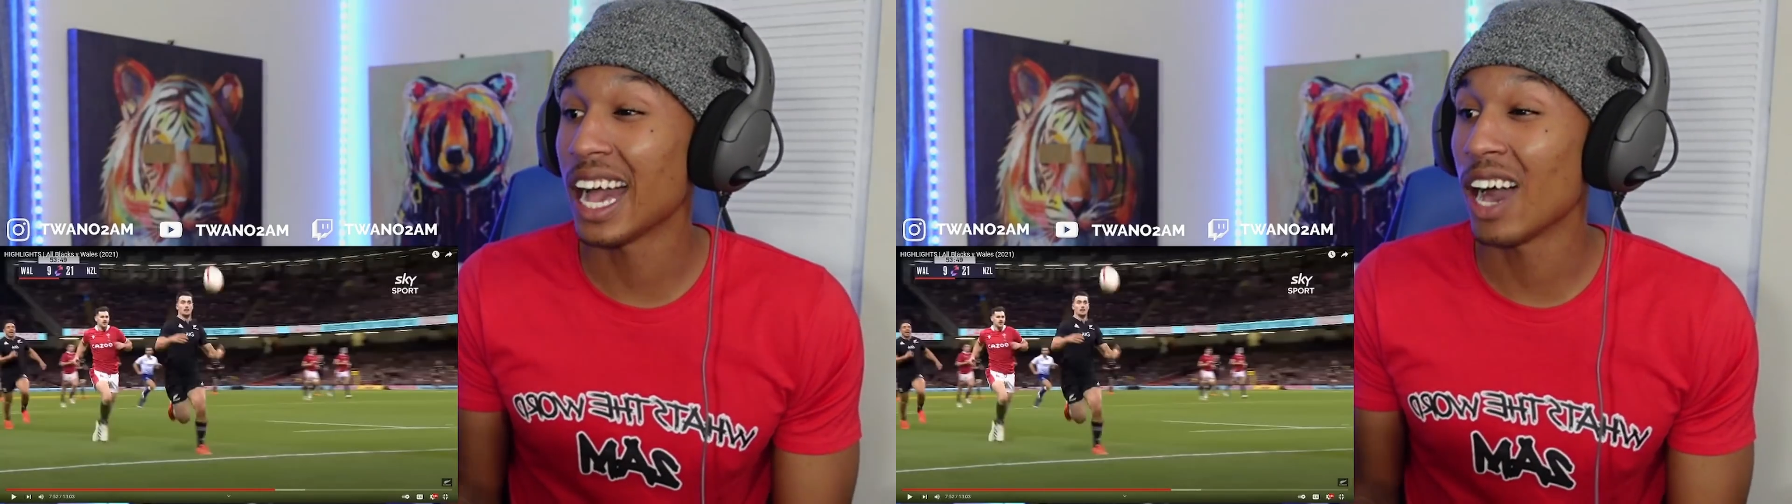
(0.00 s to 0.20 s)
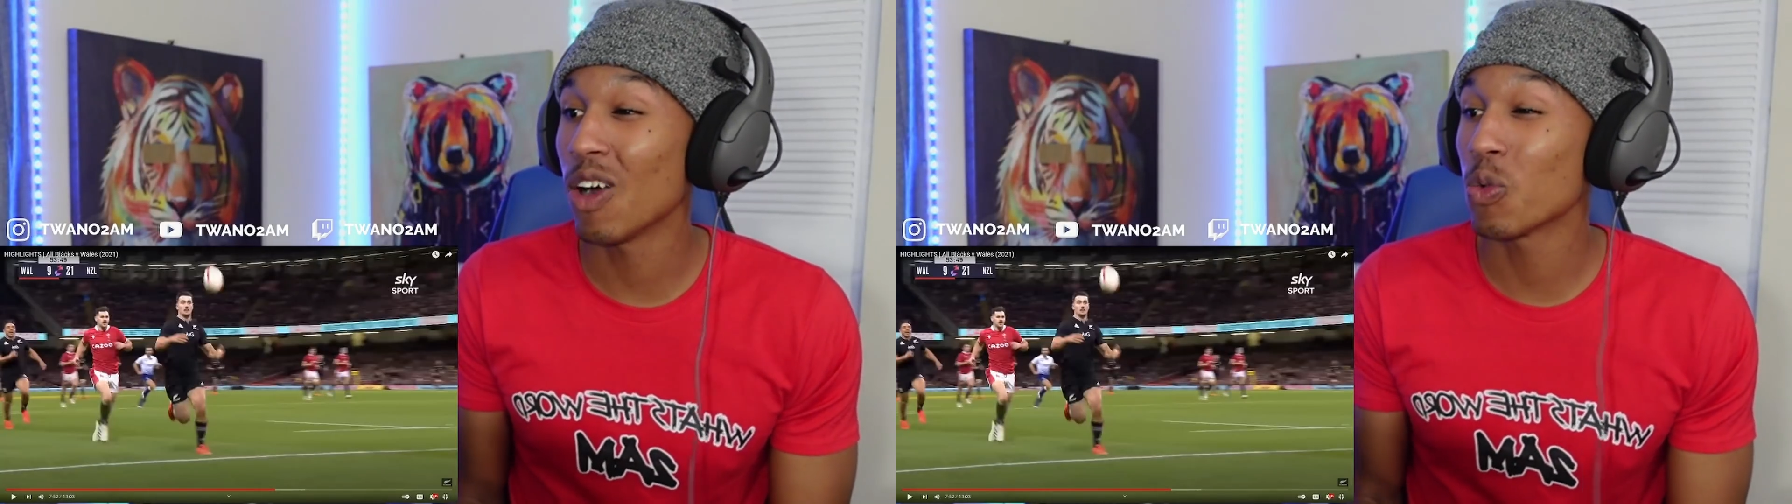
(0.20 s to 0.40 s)

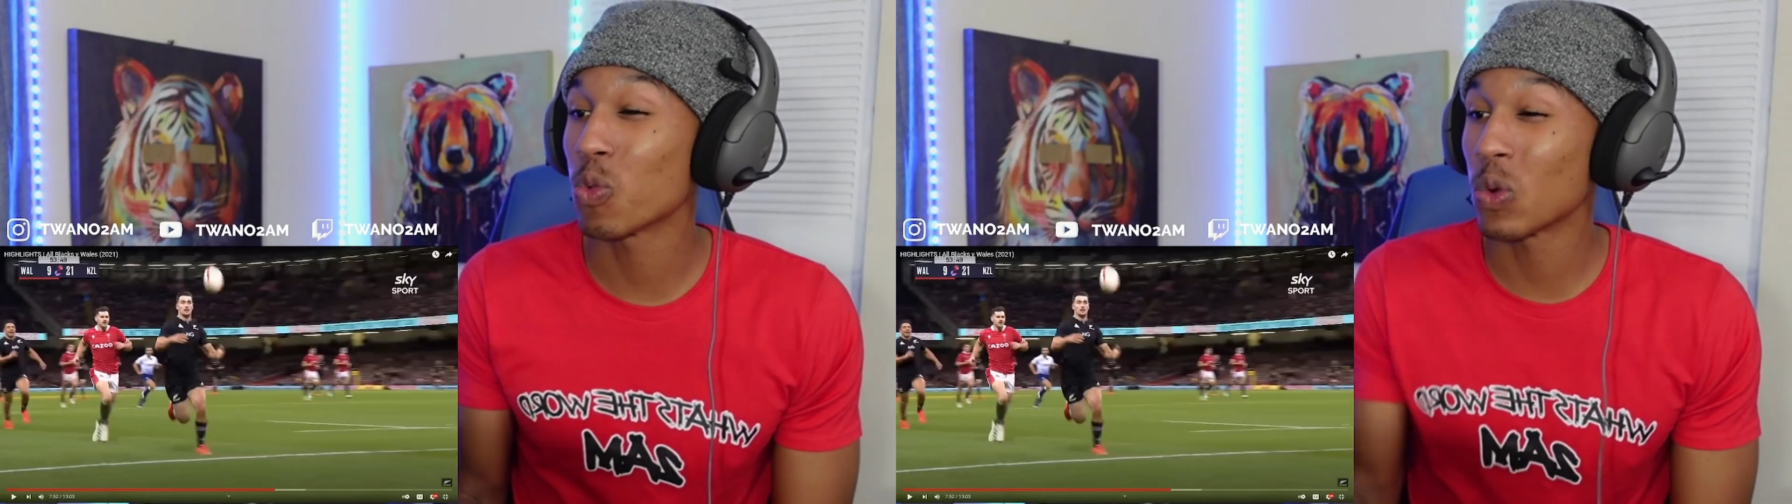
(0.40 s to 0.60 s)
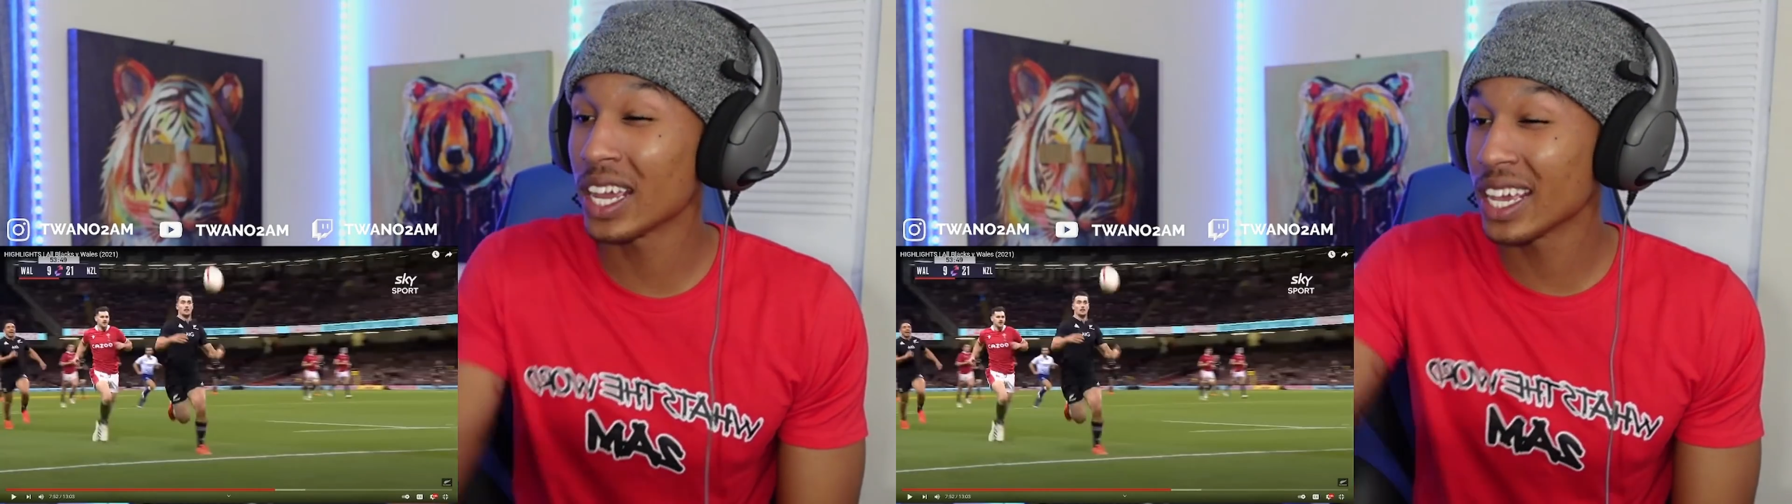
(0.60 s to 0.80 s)

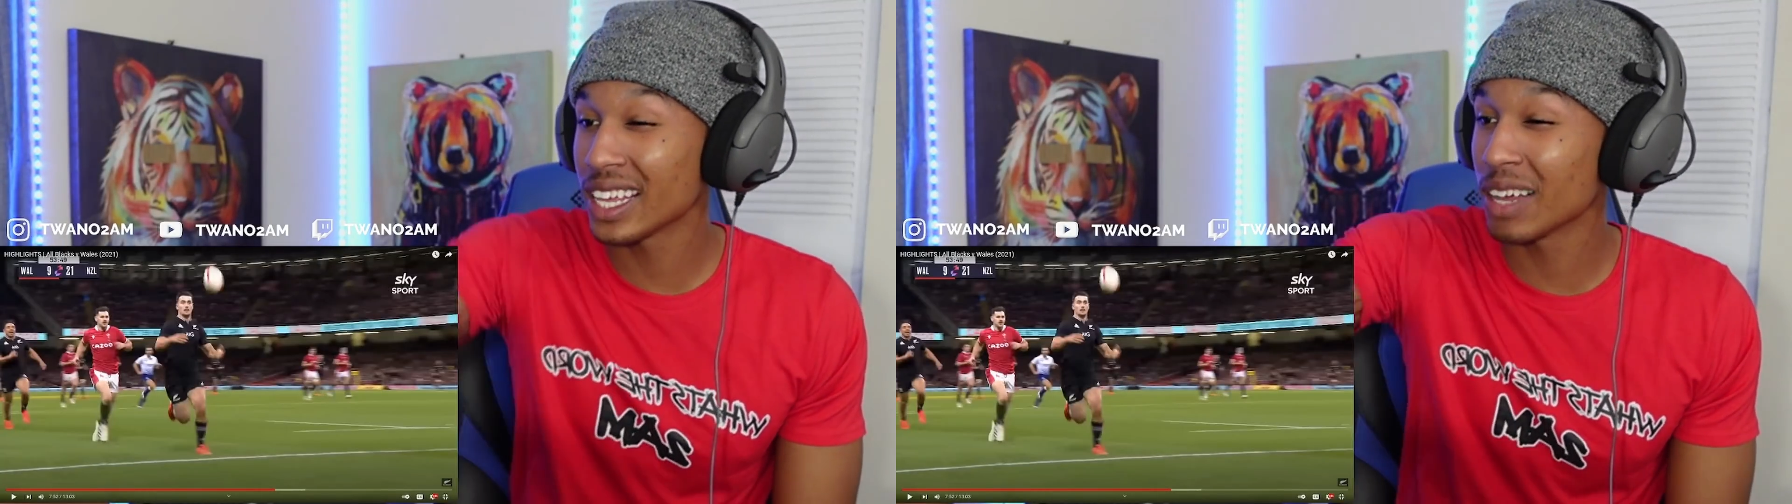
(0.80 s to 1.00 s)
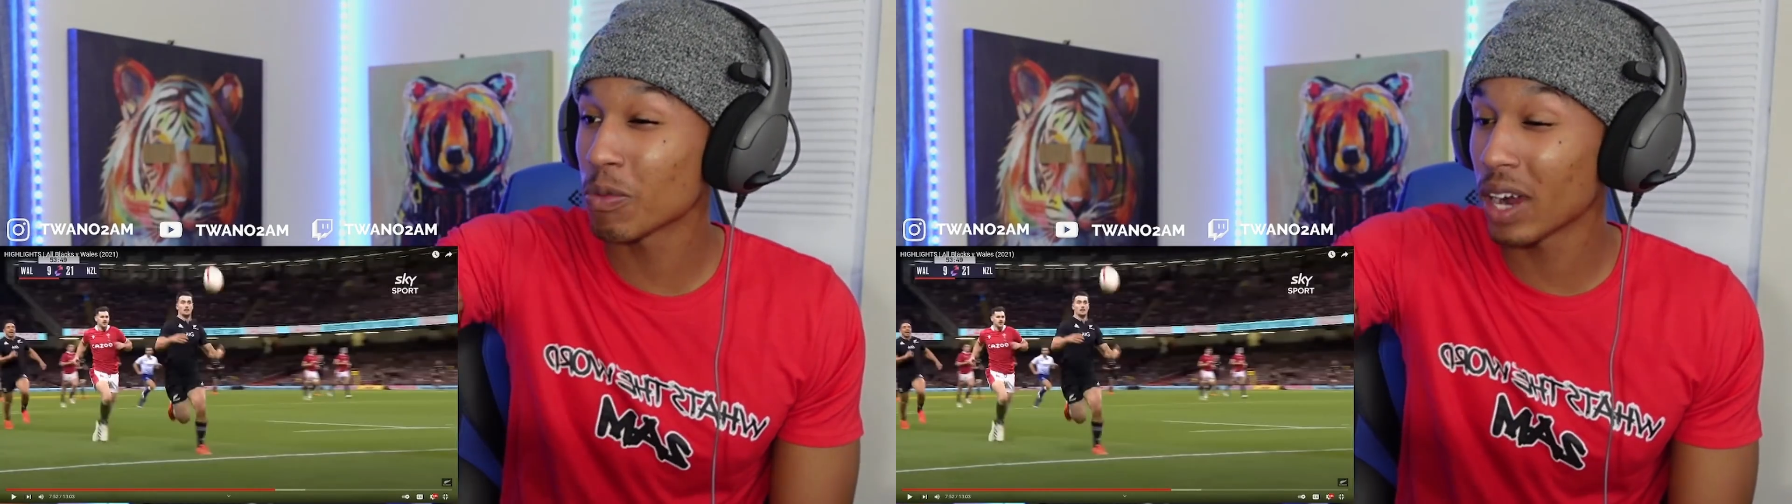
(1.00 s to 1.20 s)
outran
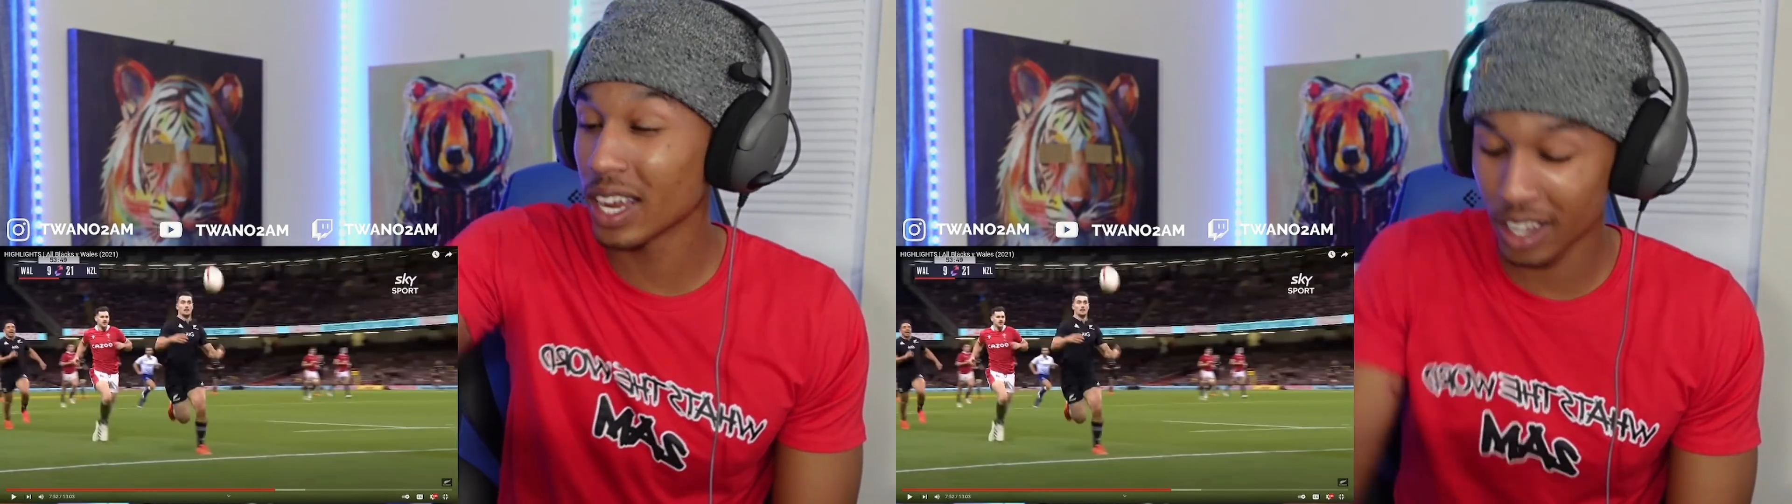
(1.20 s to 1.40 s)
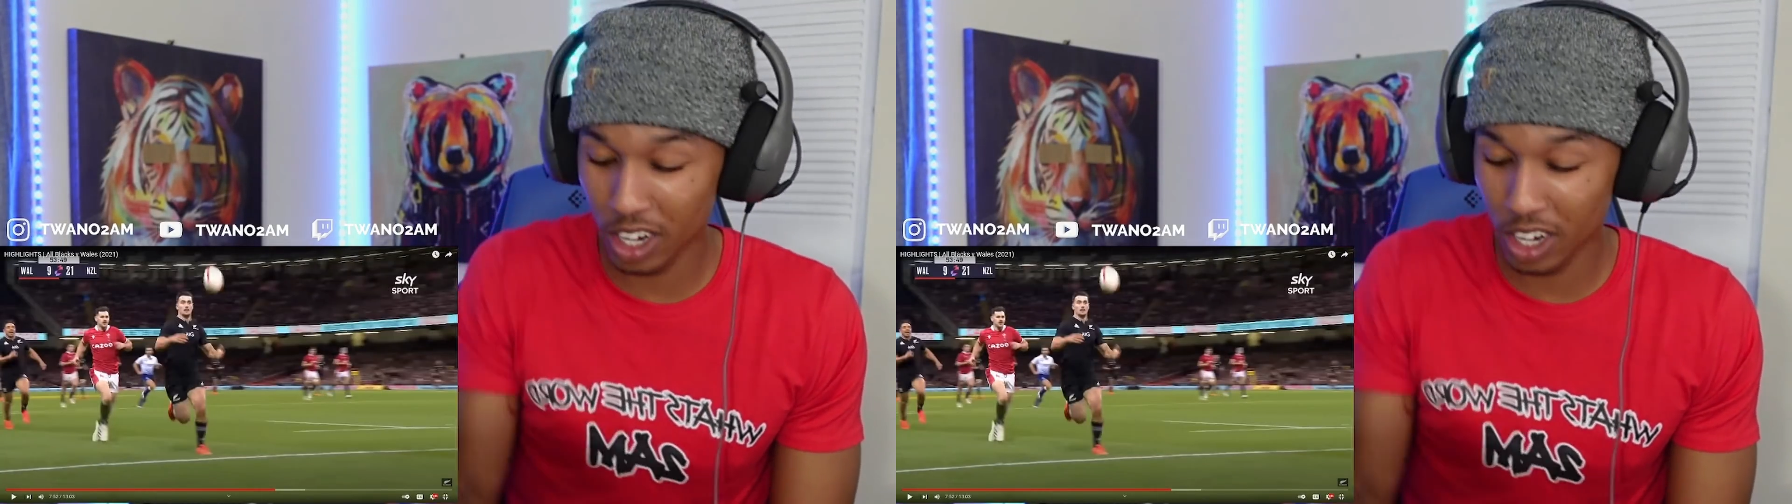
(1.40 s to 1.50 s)
him right here.